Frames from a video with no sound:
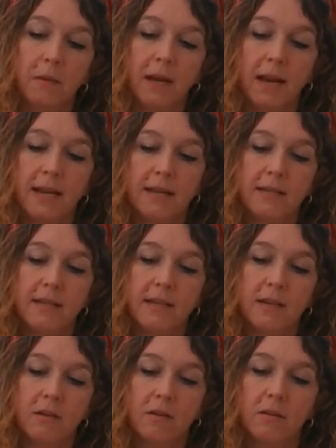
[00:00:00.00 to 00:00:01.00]

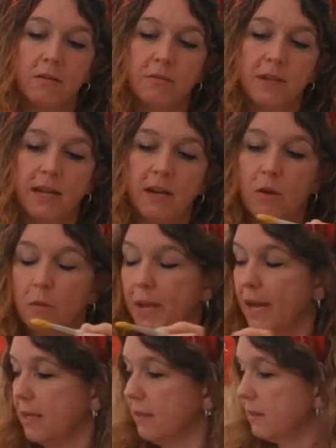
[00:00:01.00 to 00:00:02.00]
Plenty of yellow
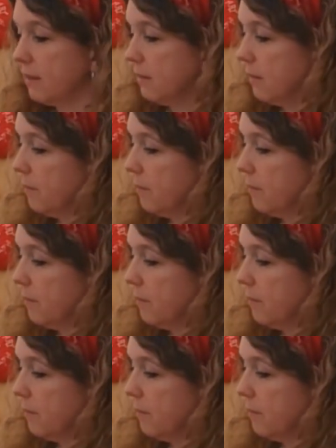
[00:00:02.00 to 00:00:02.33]
paint.